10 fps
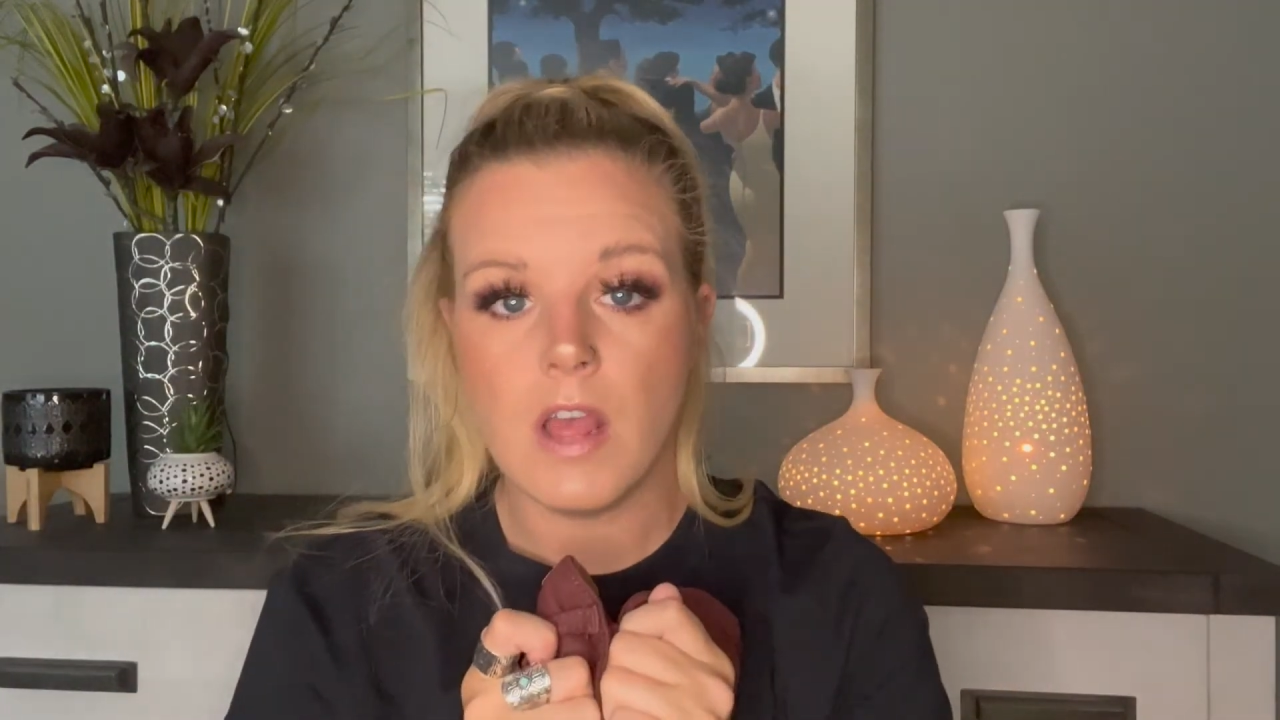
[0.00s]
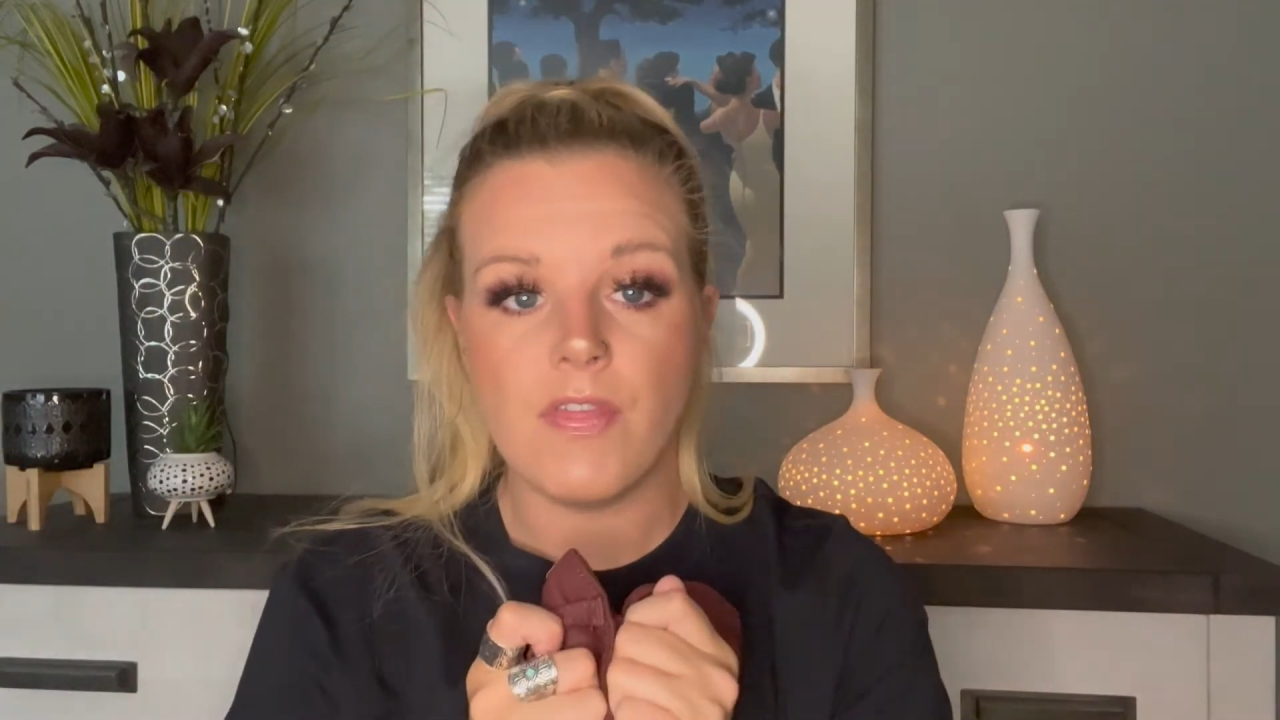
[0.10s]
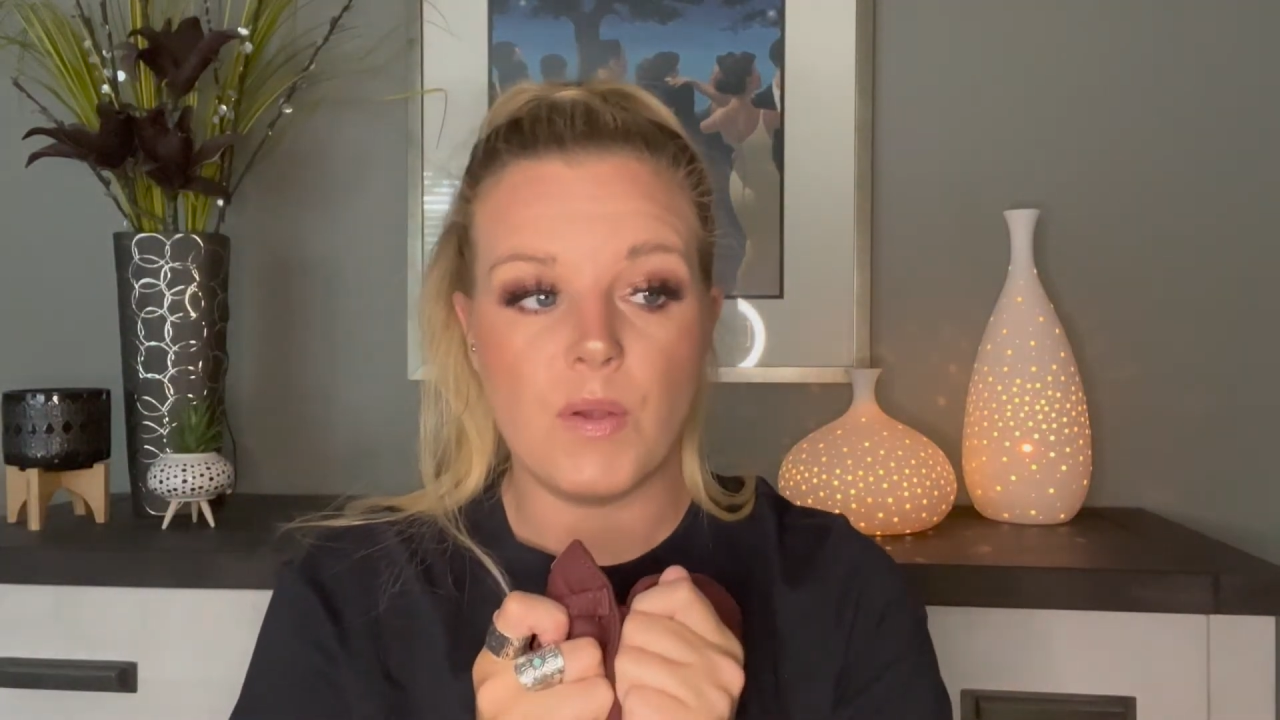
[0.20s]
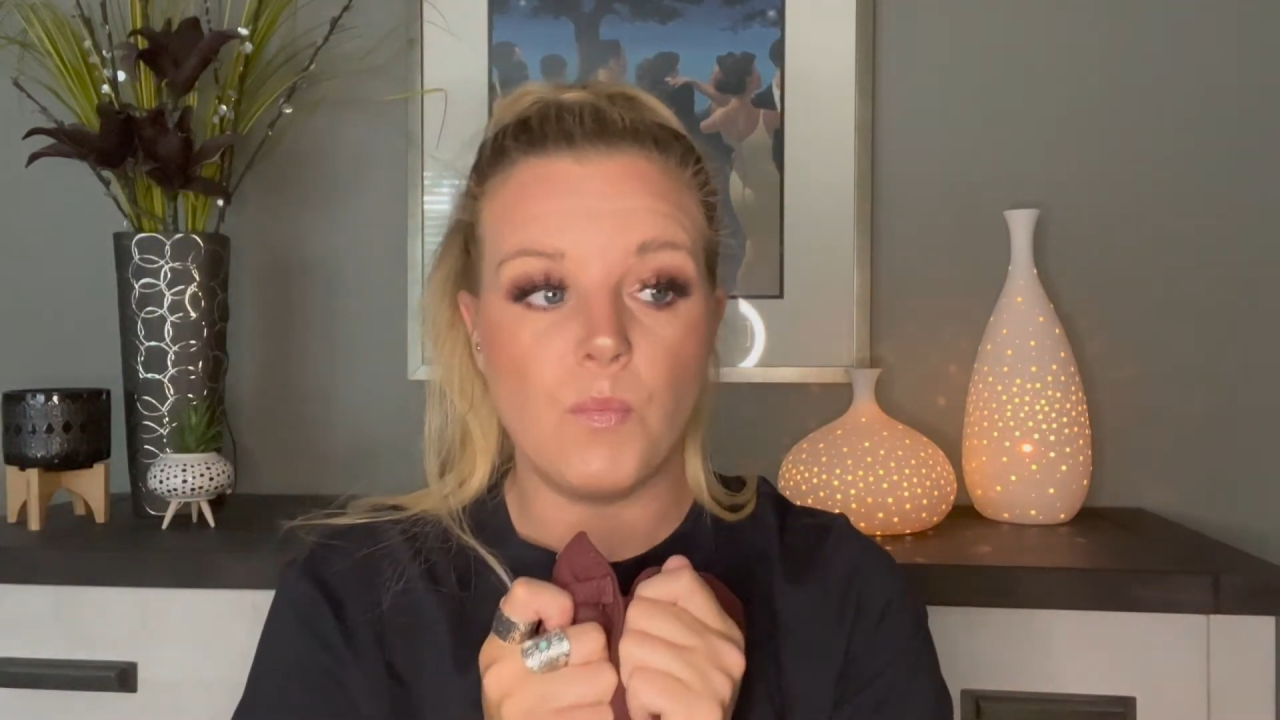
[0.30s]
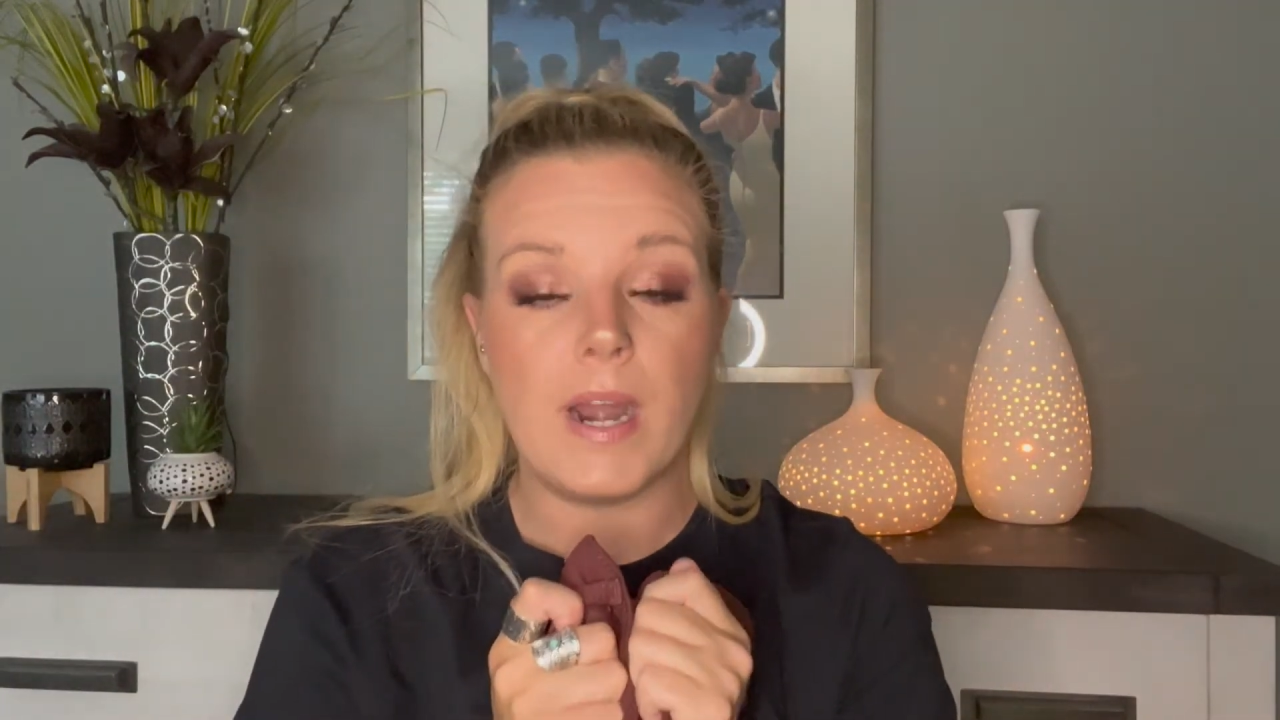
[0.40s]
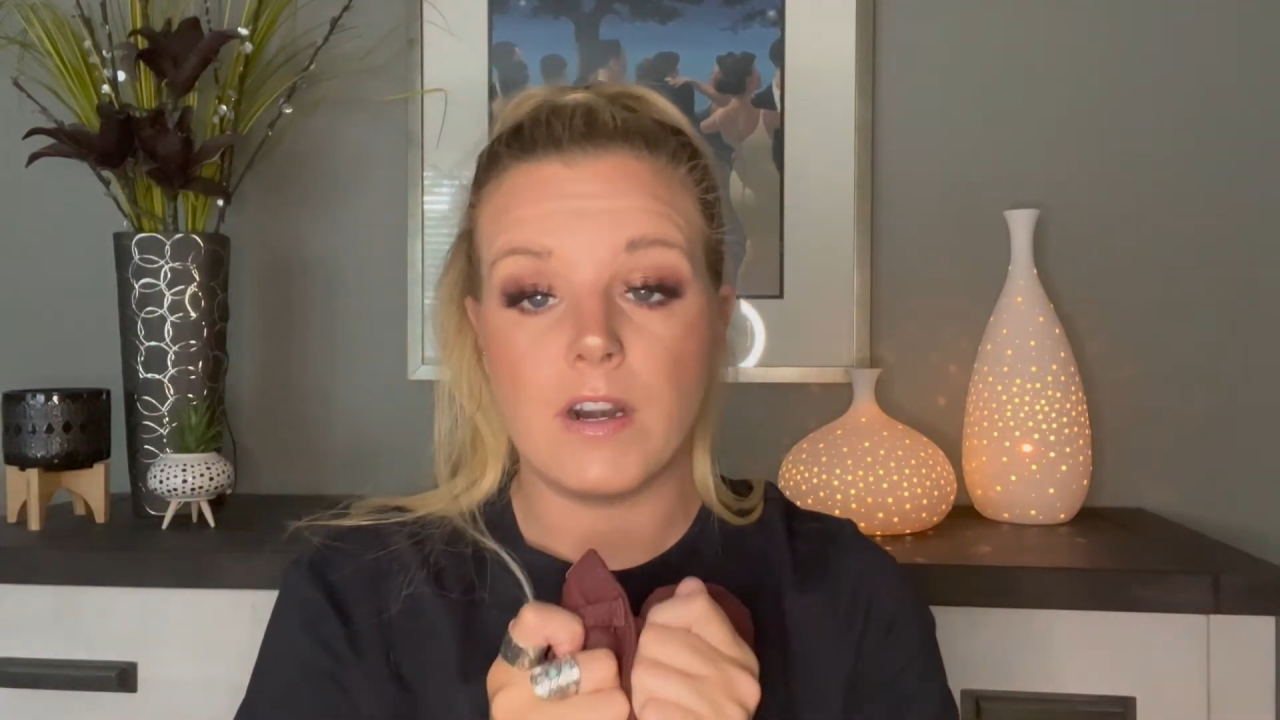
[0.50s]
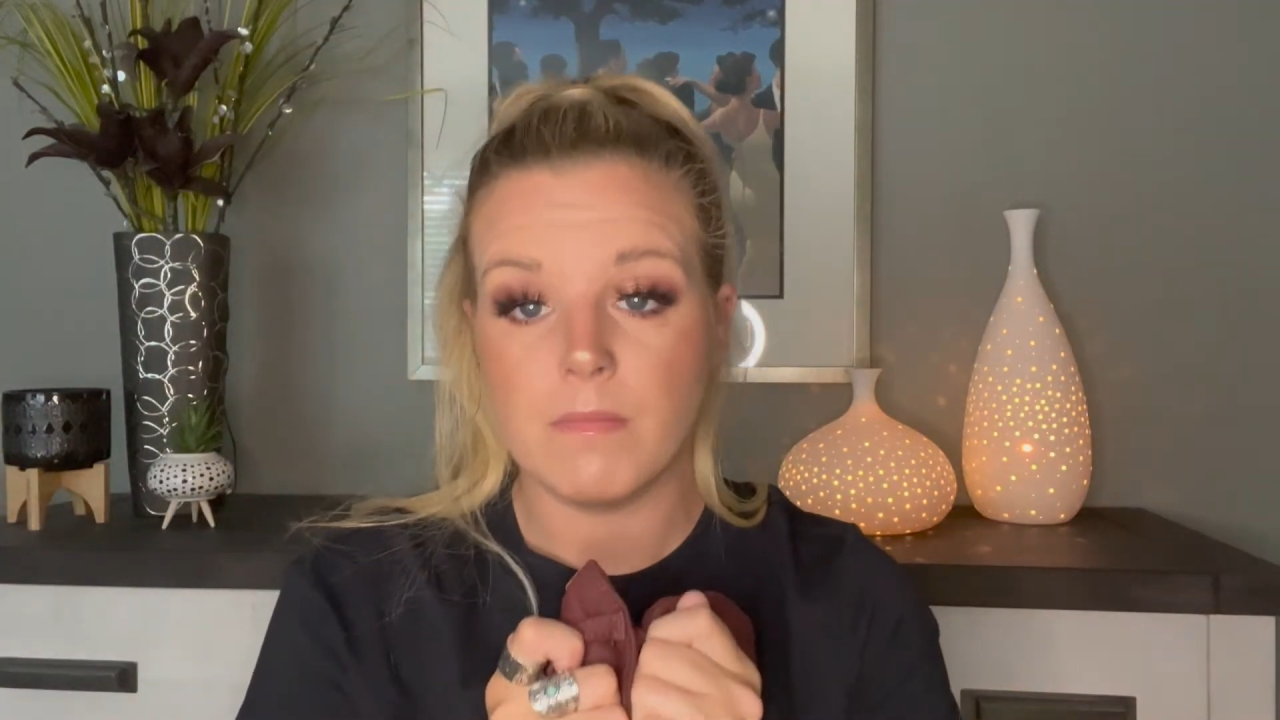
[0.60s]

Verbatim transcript: They wear